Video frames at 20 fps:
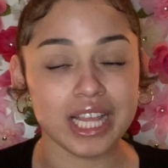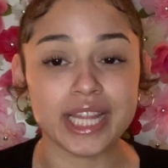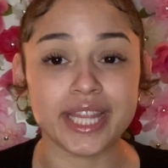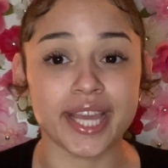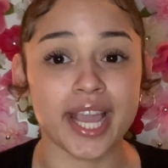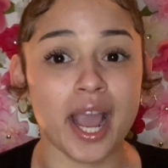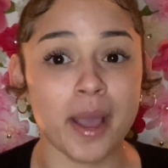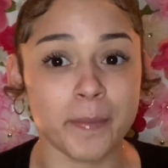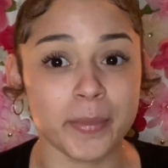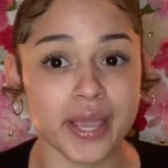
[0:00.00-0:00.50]

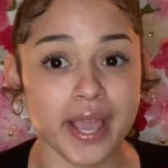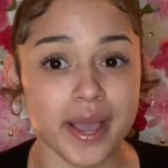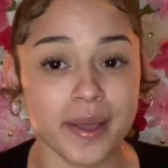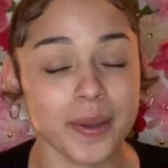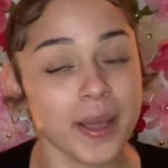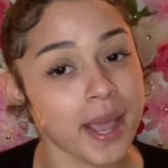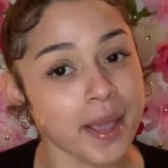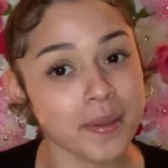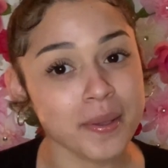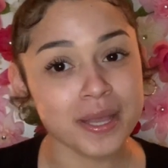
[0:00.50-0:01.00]
they got me at,
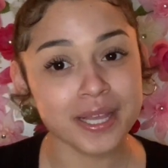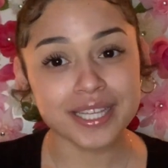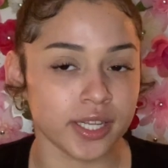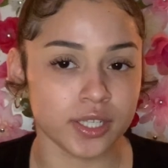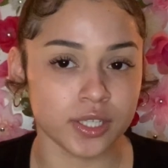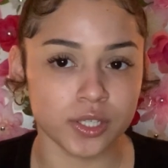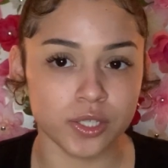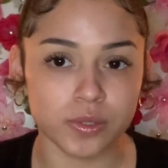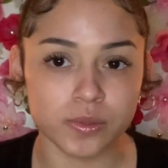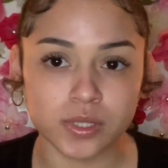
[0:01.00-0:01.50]
okay? A
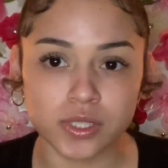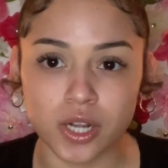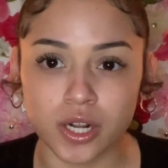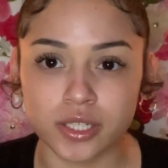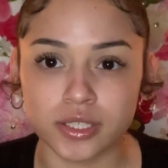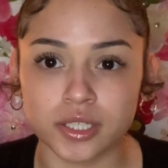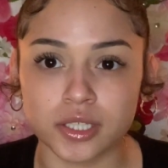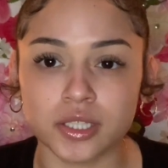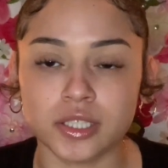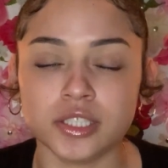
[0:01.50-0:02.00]
used
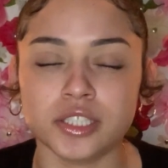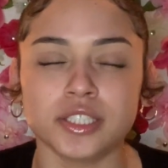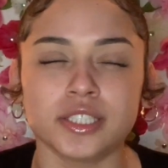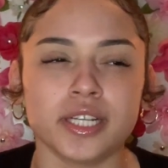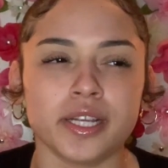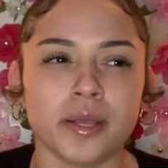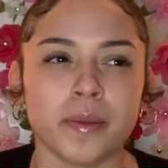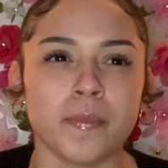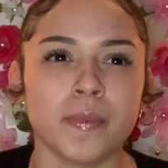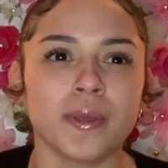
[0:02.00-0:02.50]
car
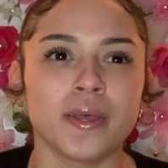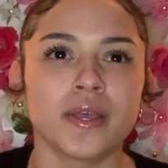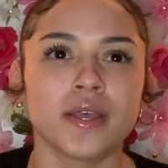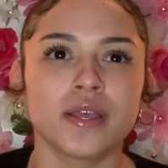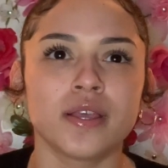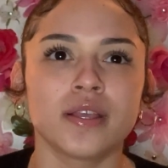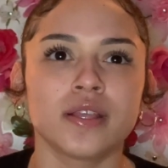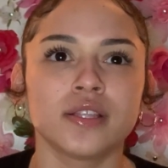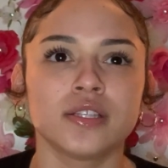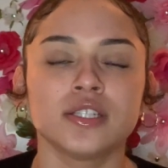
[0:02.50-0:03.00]
dealership,
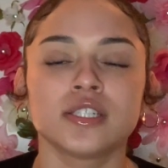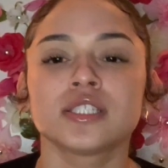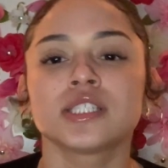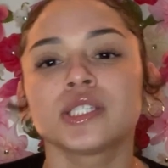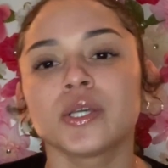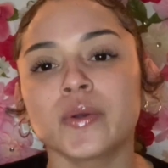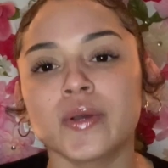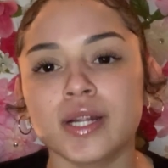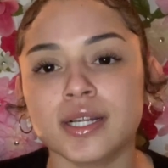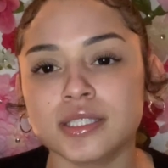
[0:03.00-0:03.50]
you're
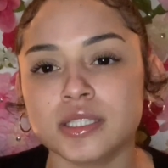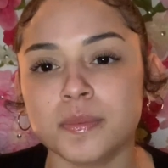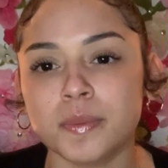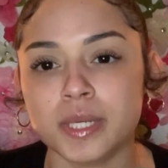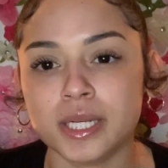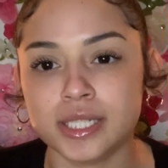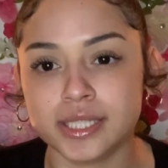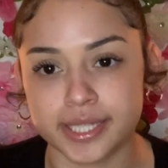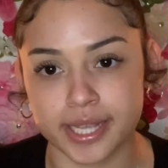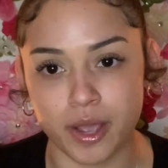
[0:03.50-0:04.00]
still gonna have to
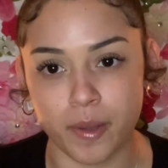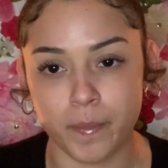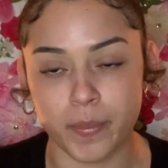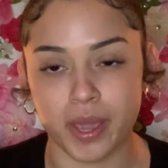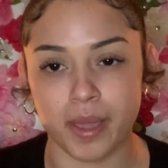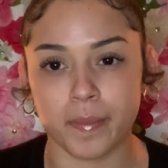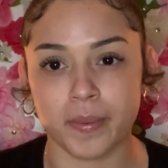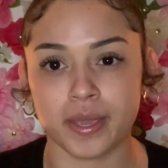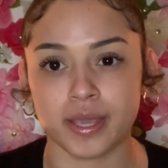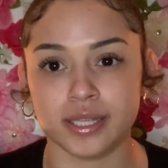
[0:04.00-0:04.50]
put a down
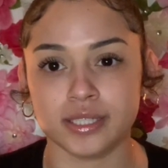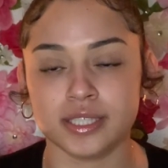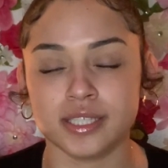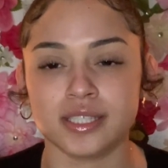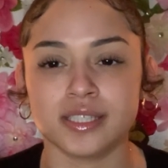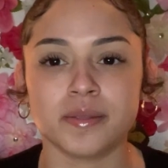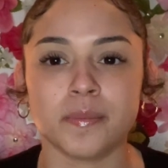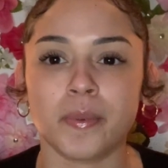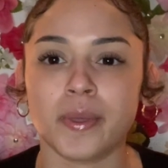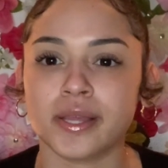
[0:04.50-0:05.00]
payment. It
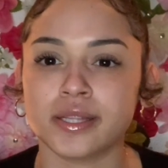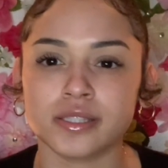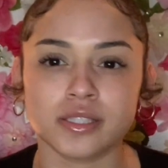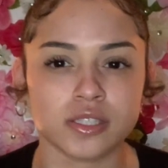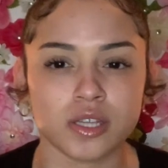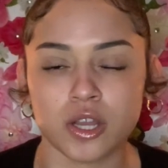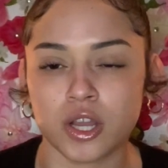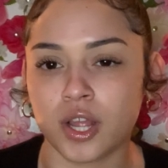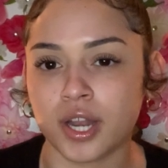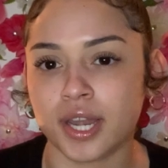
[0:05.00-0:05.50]
just
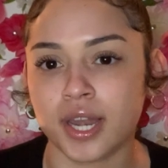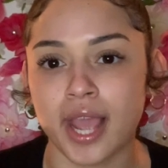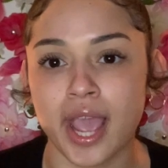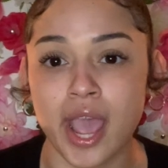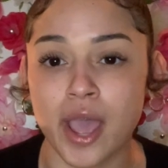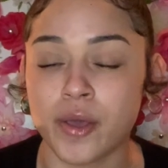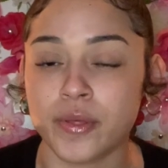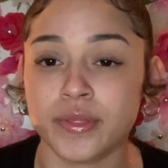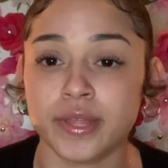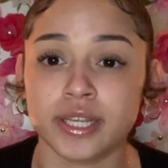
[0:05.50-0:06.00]
depends on
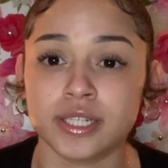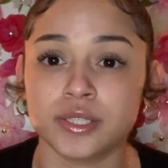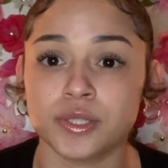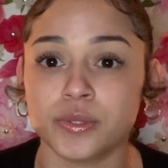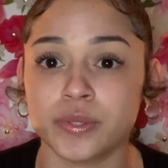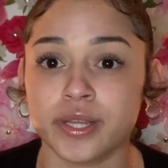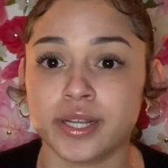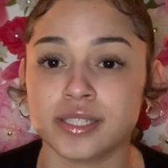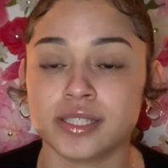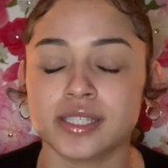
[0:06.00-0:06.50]
how they
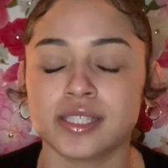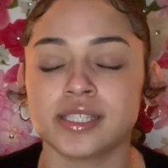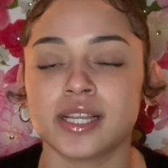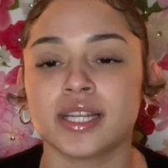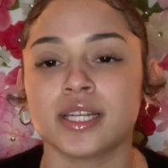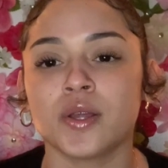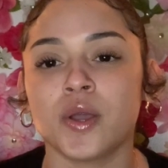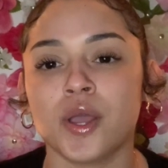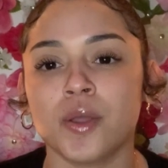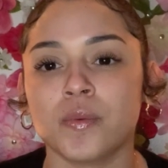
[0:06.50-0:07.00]
do theirs. Because
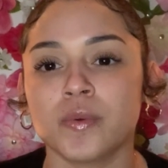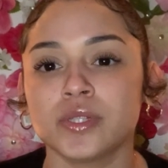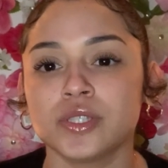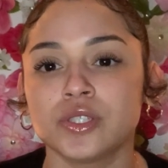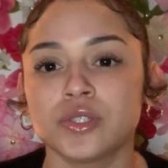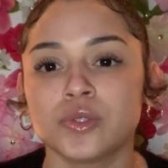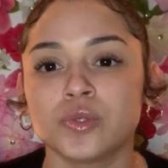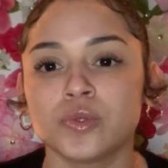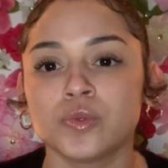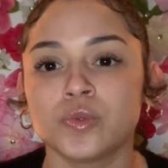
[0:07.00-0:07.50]
I know I went
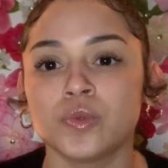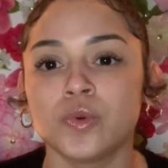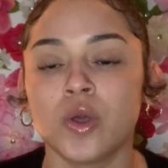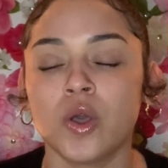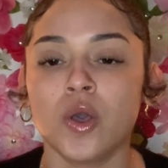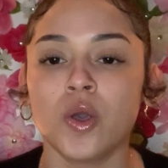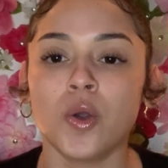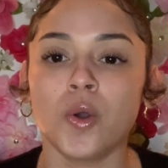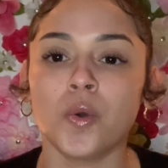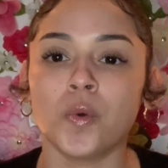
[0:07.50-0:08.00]
to
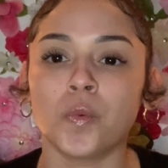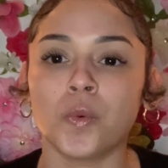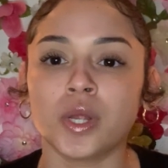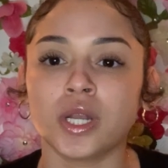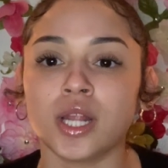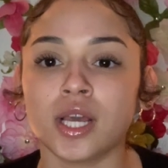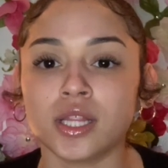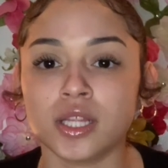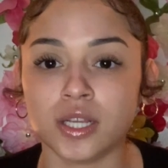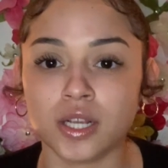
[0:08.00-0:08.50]

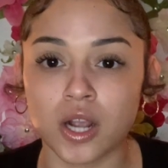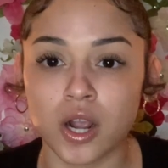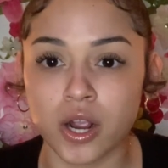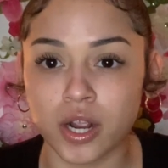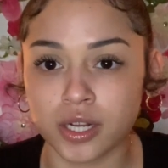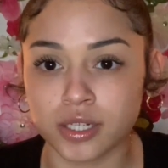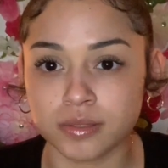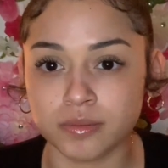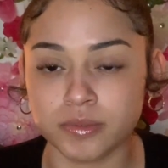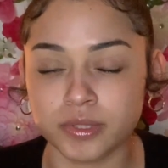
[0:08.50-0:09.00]
one other
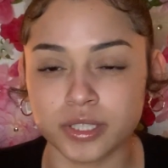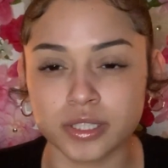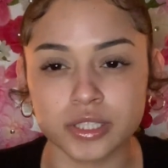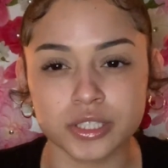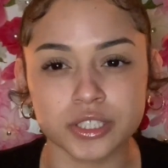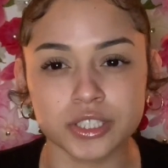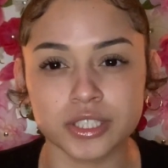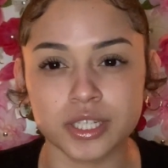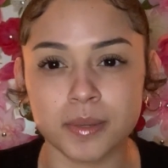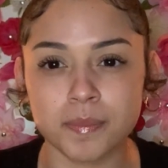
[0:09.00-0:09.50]
car
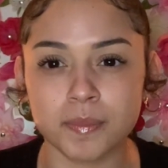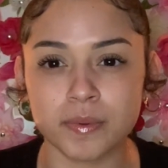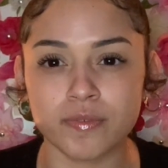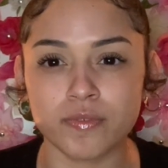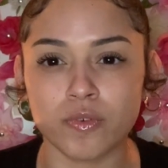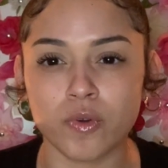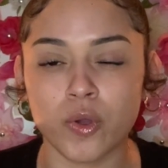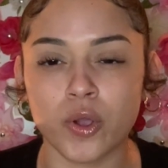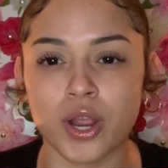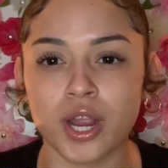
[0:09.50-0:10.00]
dealership
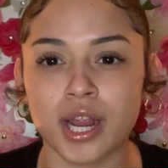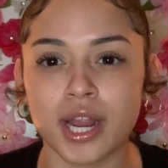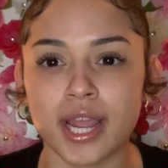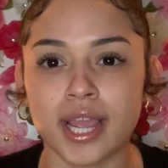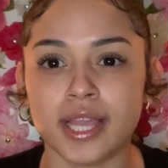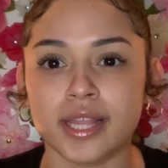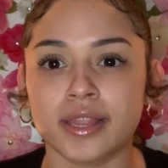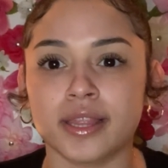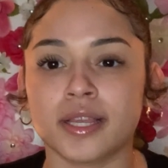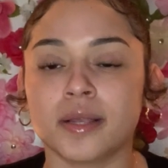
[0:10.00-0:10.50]
before
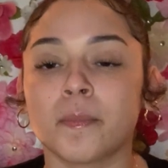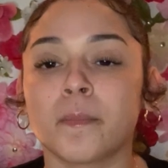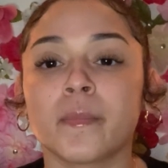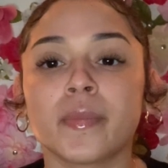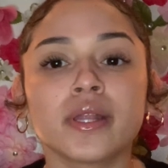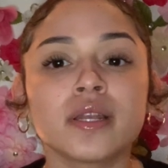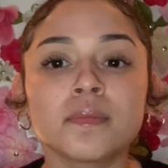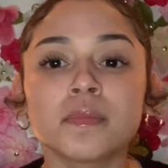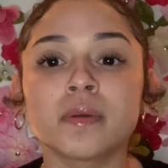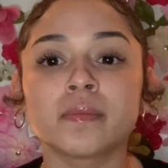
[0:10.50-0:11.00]
and their
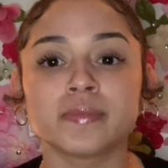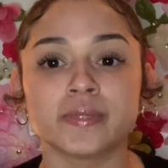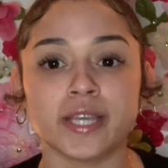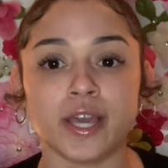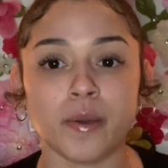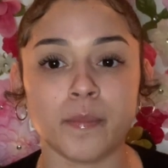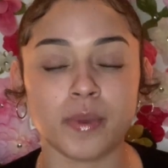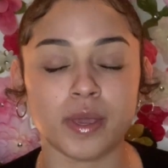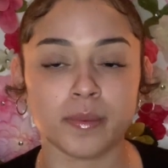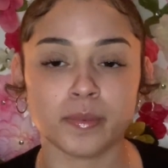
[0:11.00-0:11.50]
minimum
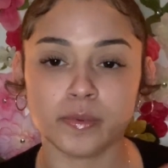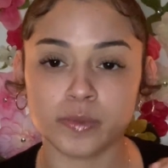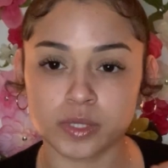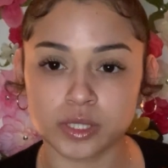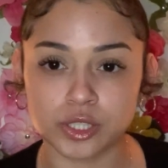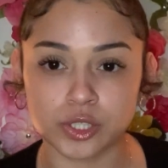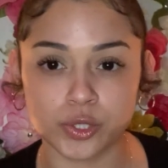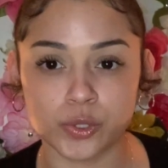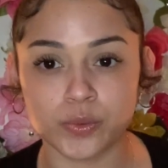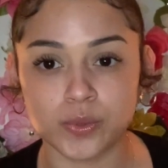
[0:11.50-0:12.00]
down payment was
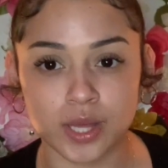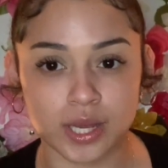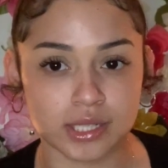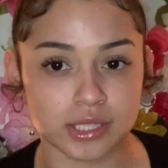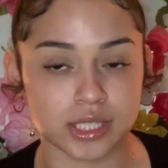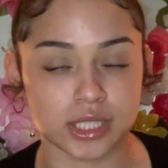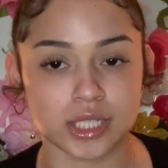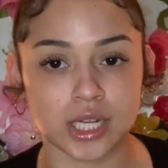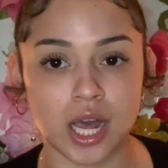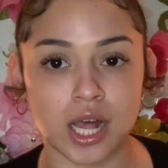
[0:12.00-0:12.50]

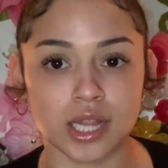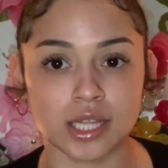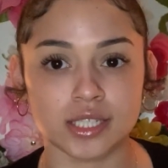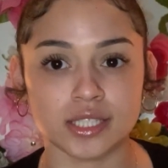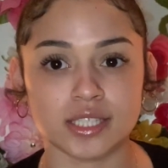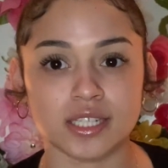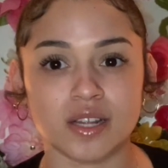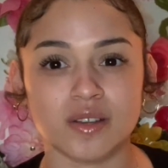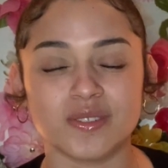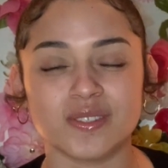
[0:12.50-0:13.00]
$2,000.
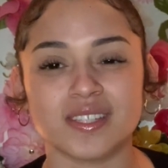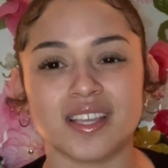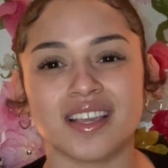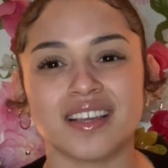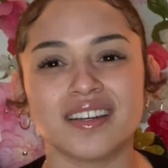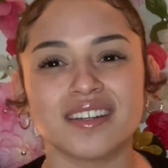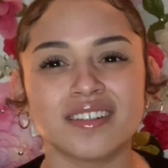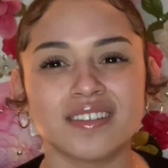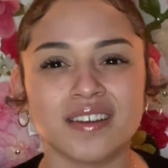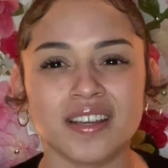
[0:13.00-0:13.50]
And I was
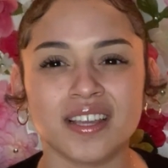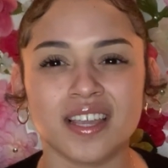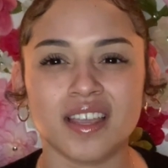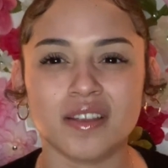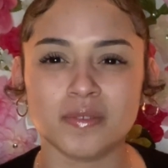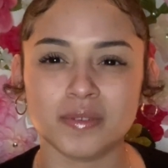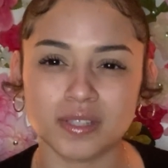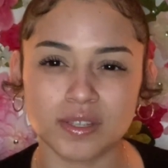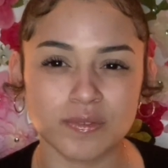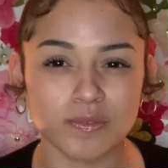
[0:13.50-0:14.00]
like, oh, I
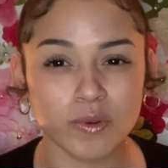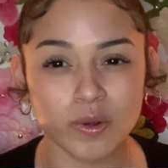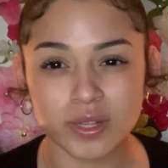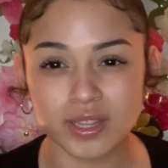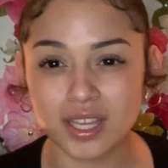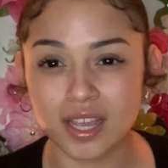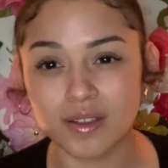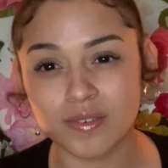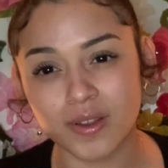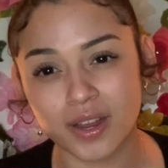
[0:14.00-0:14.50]
can't really afford
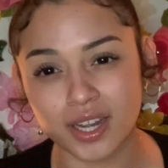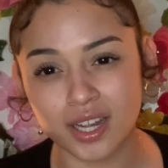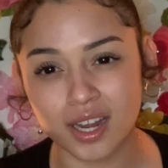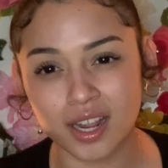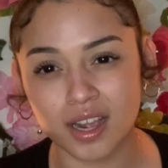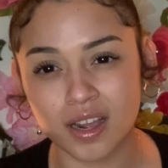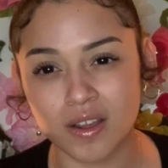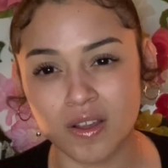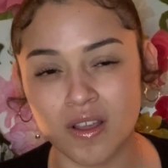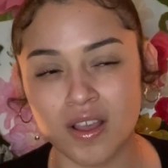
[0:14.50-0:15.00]
that right
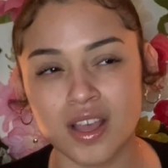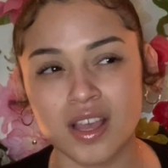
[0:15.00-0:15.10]
now.